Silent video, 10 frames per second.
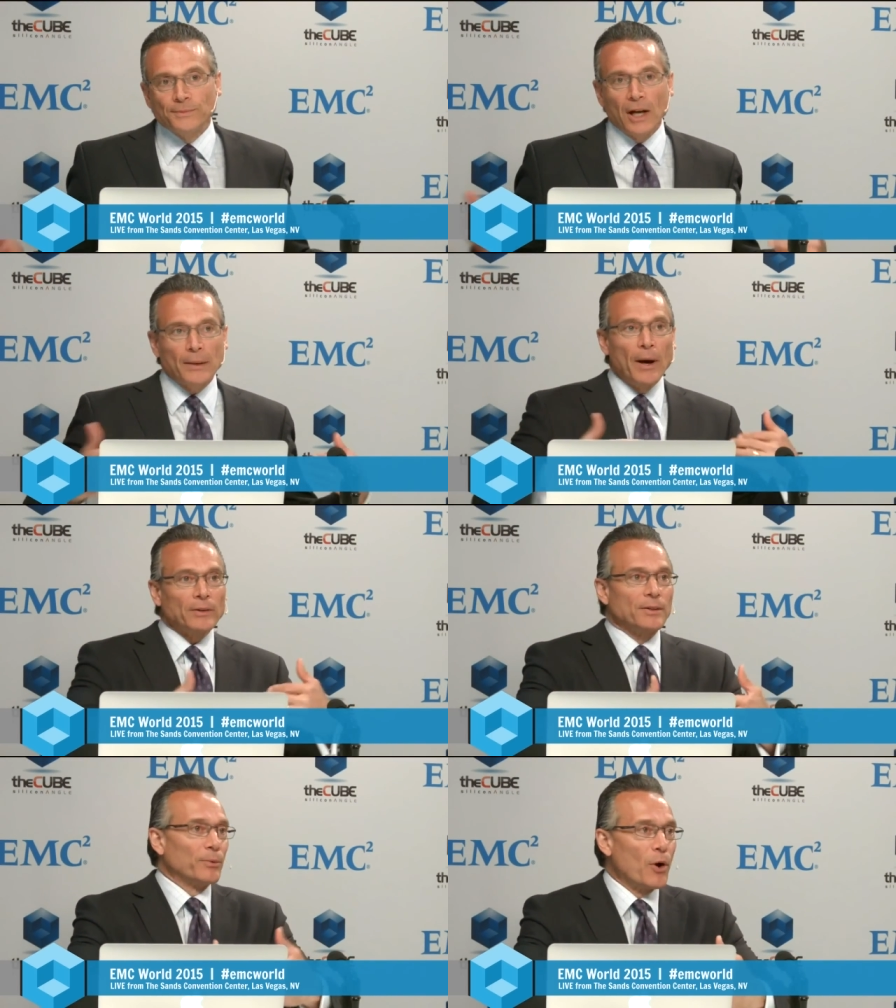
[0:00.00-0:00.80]
talk
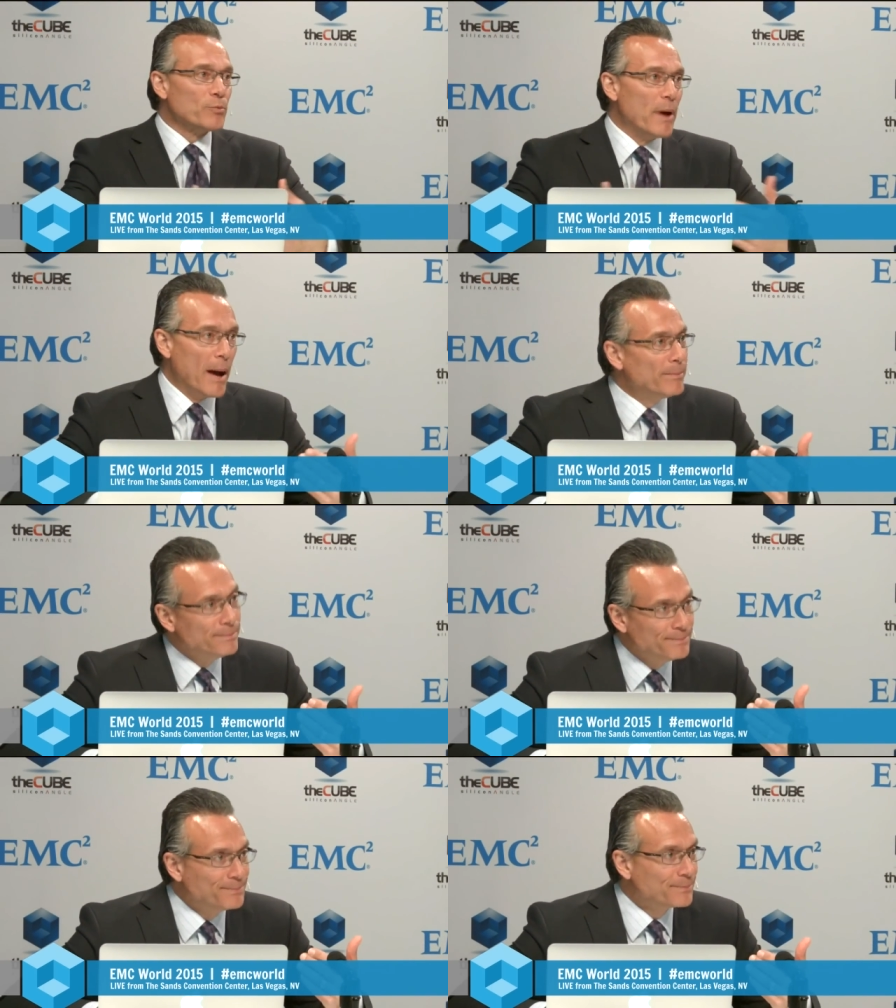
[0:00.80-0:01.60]
about the roadmap.
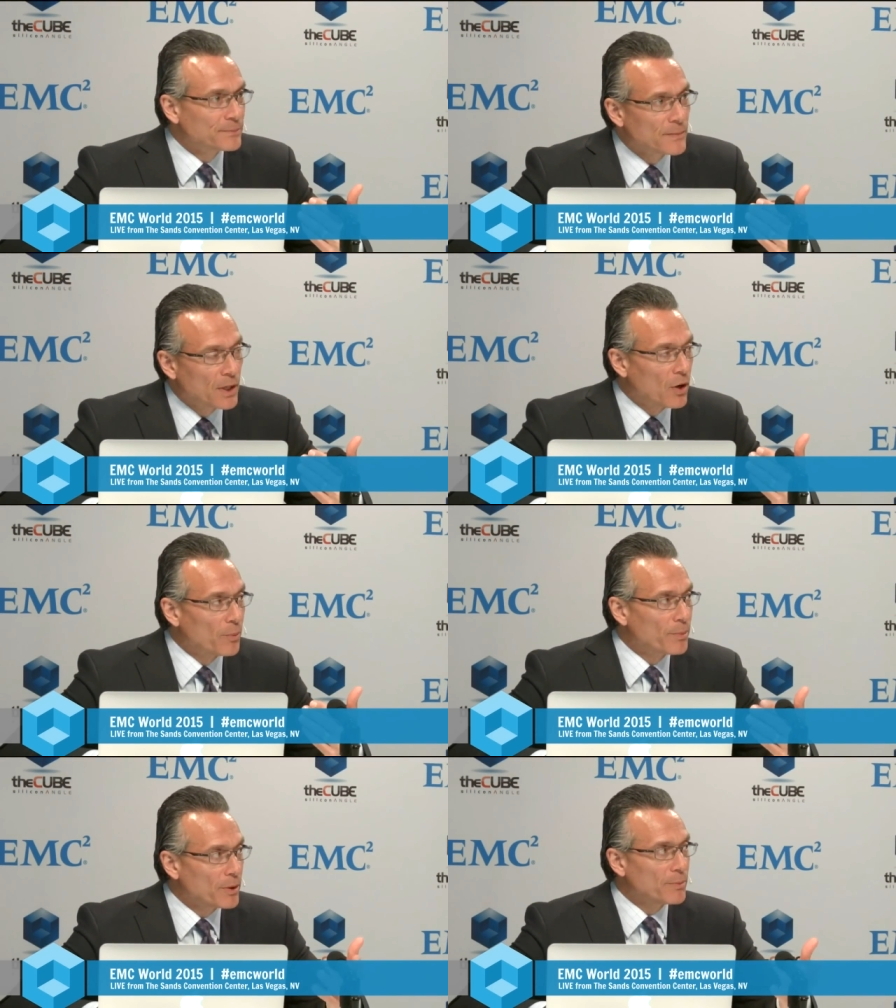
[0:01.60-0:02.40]
Mm -hmm. You
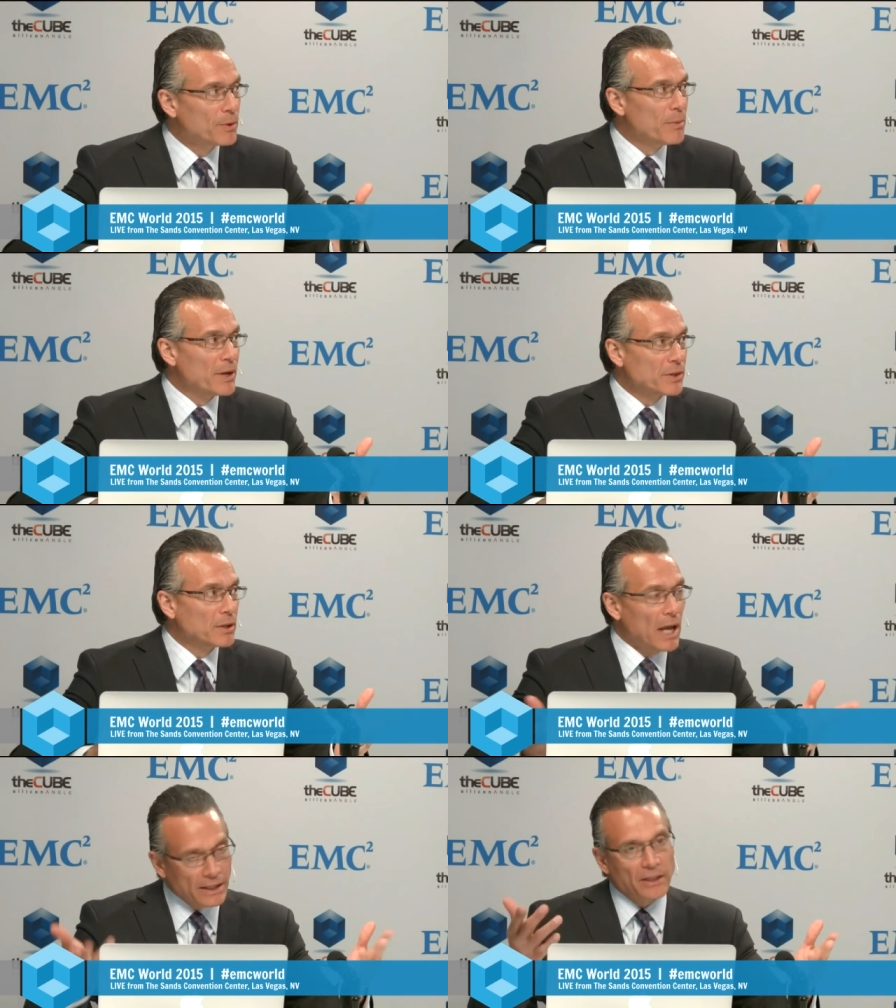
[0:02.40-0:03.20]
know, you, you,
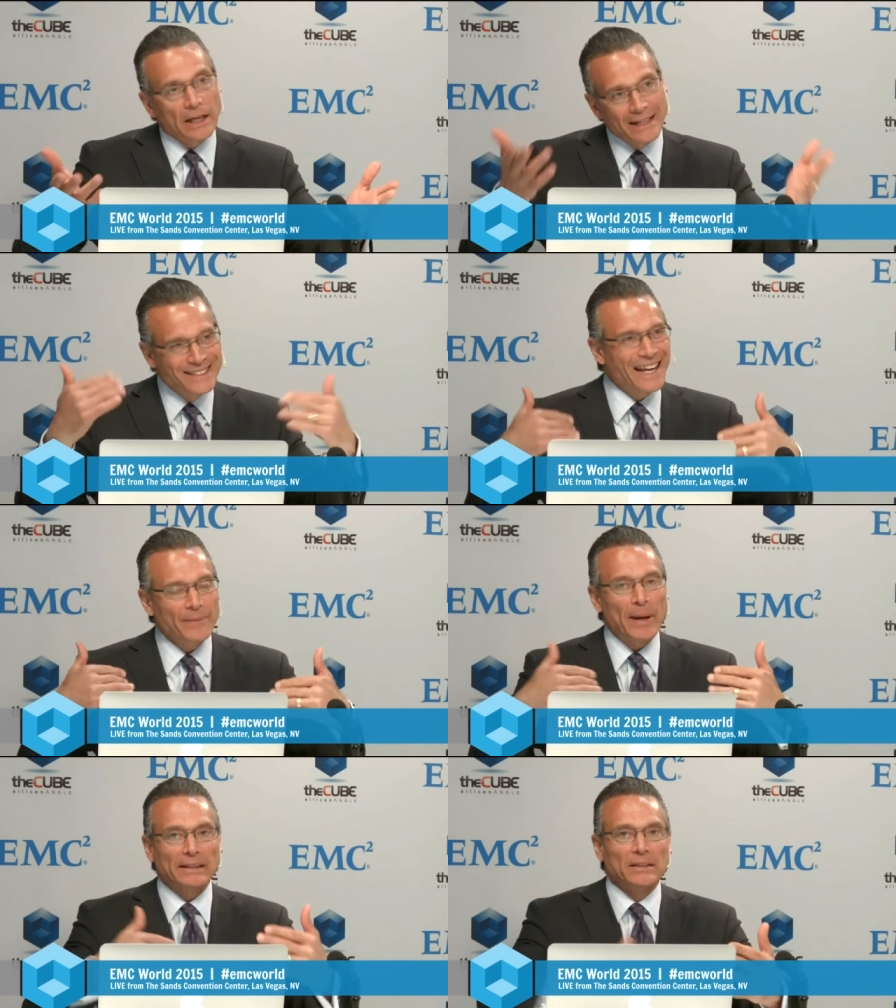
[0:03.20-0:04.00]
mentioned, actually again,
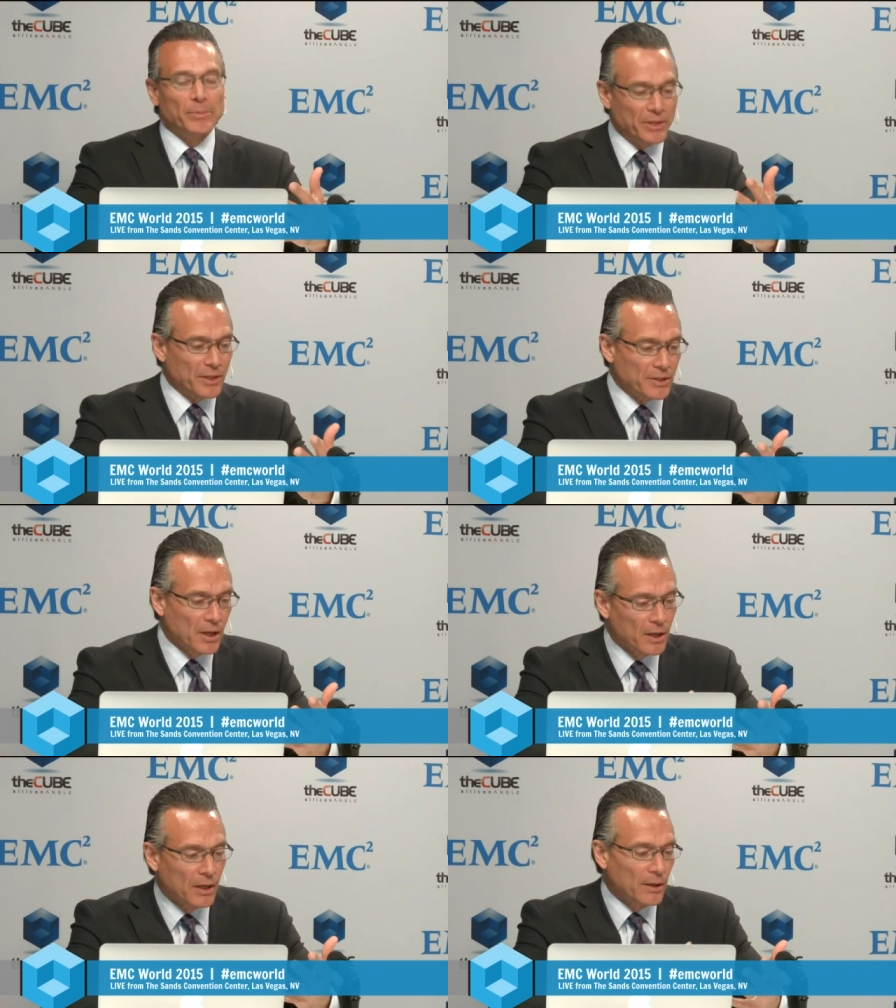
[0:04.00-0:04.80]
take it back to the business.
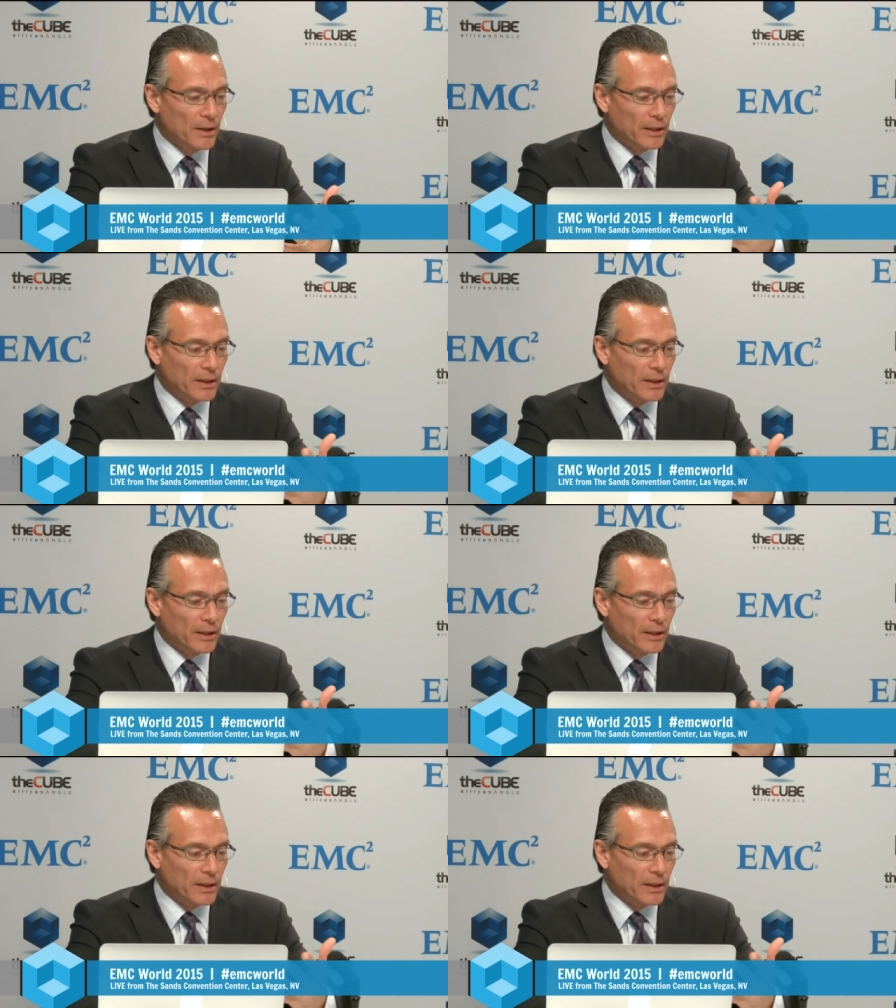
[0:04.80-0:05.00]
Sure.